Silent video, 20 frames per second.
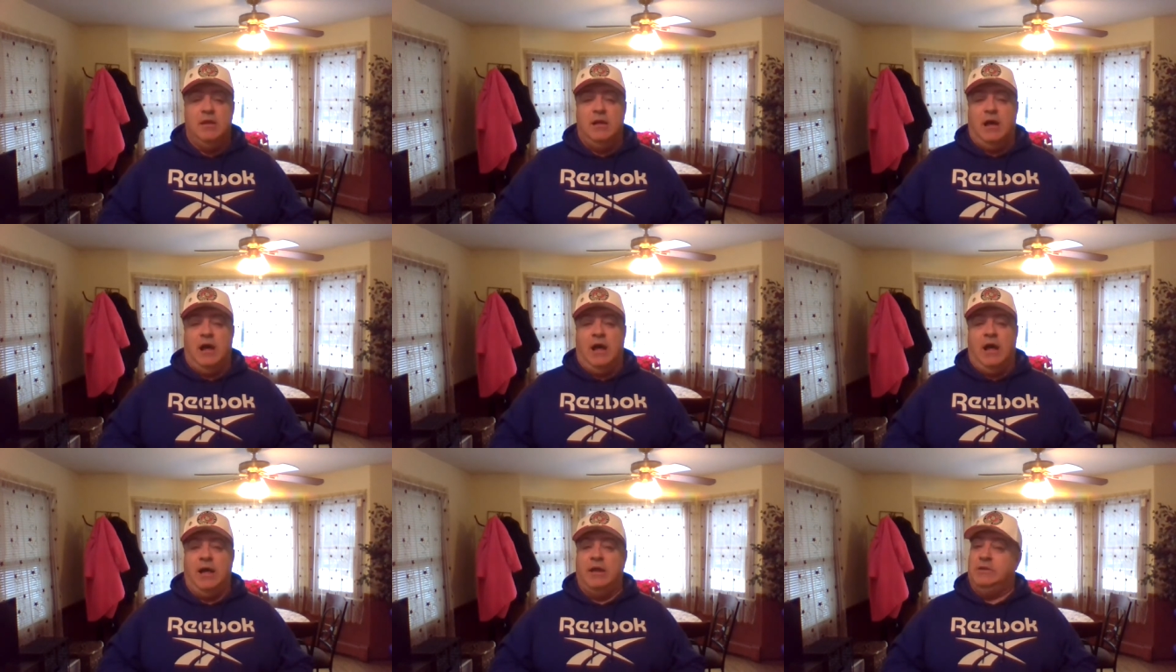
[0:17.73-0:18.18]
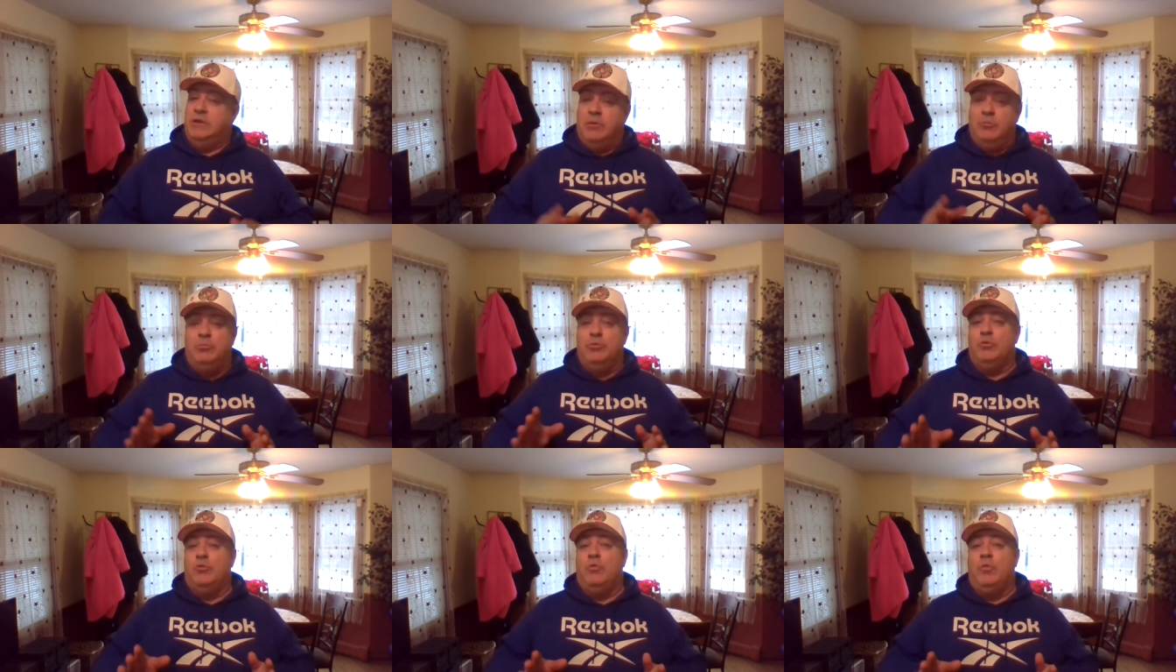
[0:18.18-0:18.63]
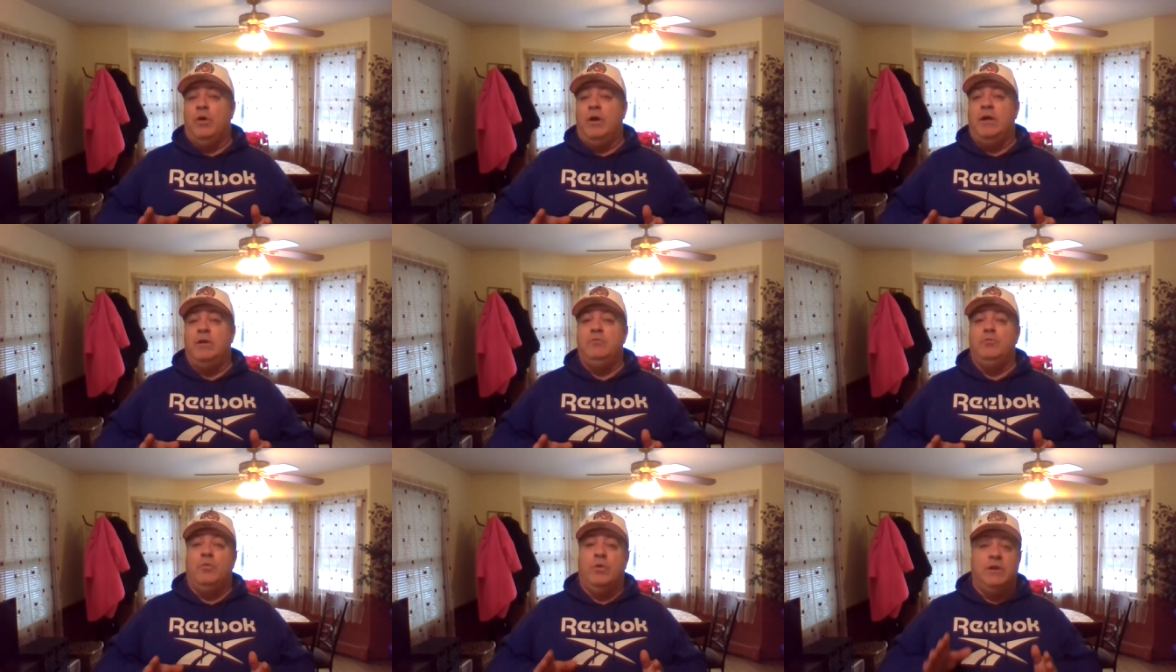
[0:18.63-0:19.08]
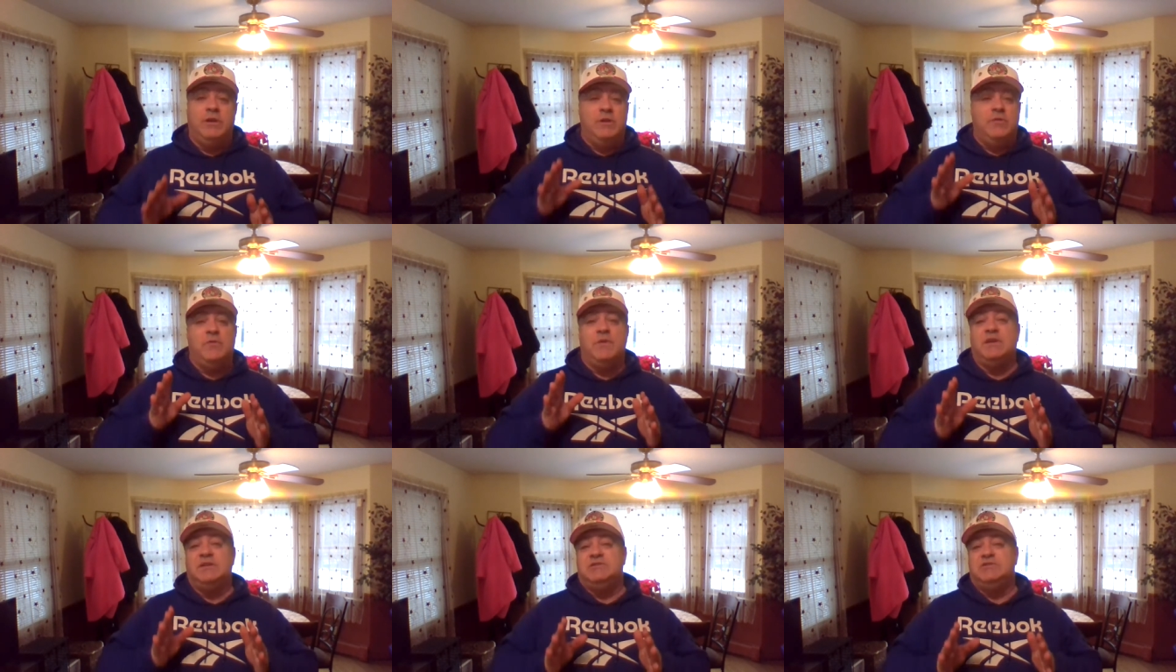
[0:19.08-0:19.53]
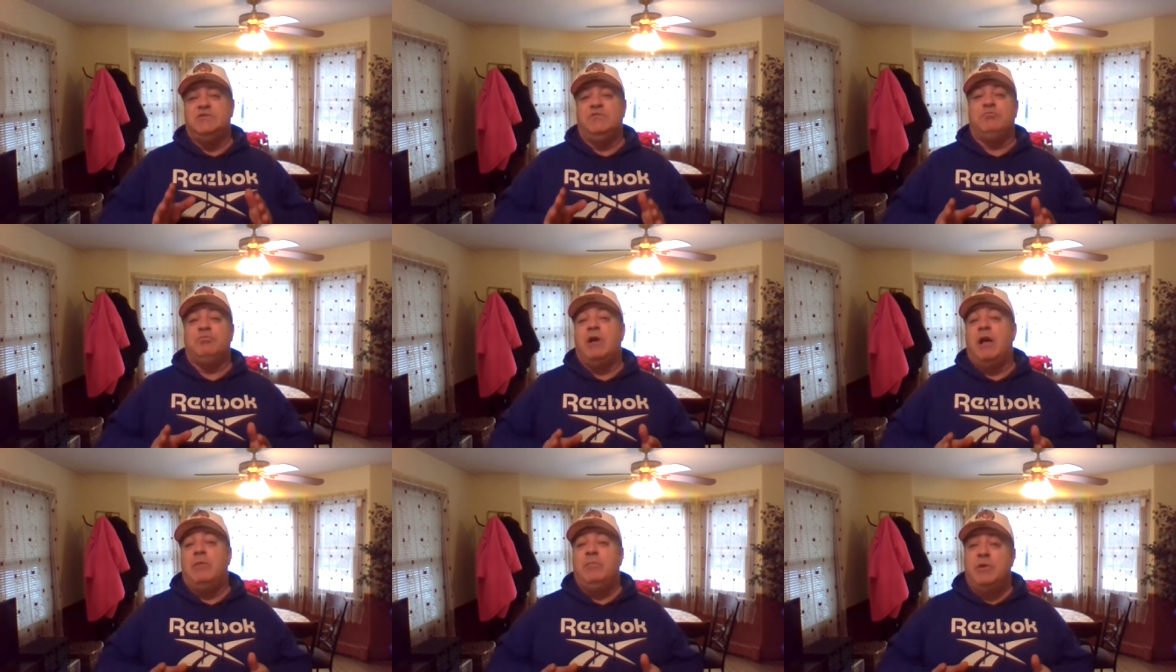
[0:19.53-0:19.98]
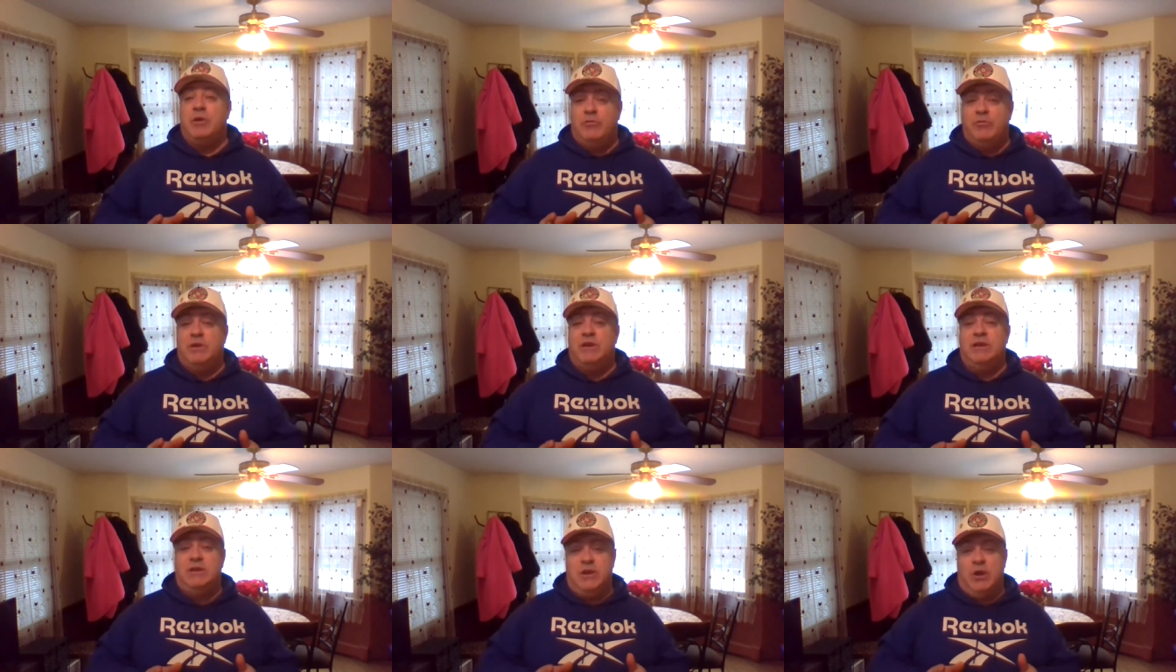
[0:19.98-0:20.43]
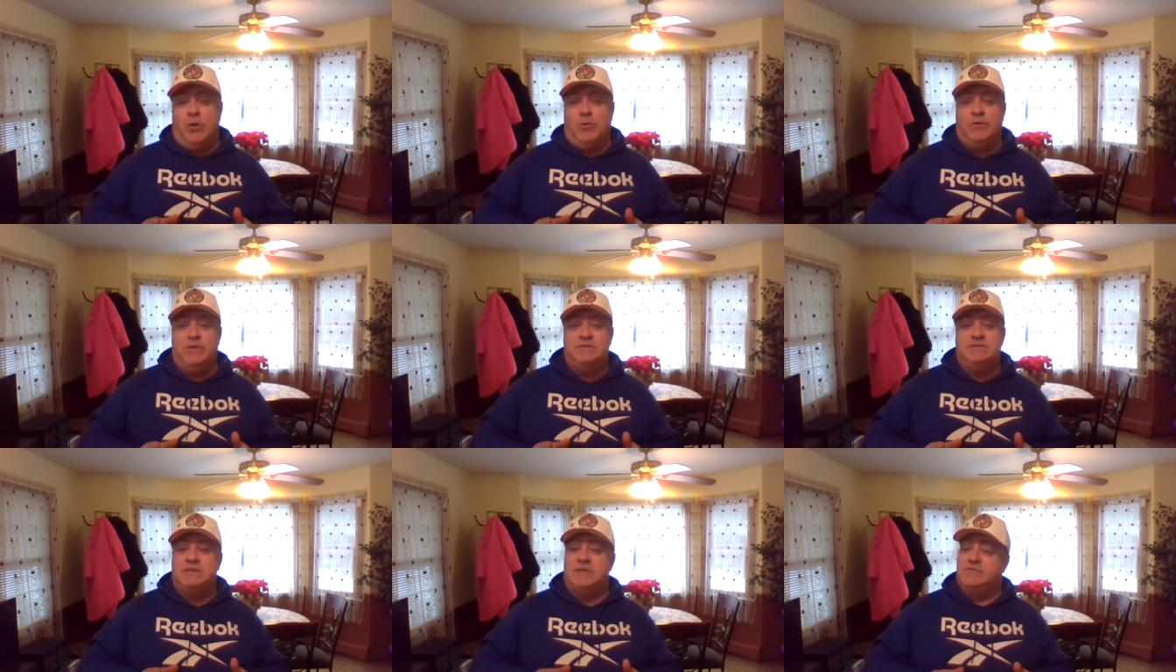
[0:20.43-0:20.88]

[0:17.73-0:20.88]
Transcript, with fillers: Uh, number one, one of the things you've probably already noticed,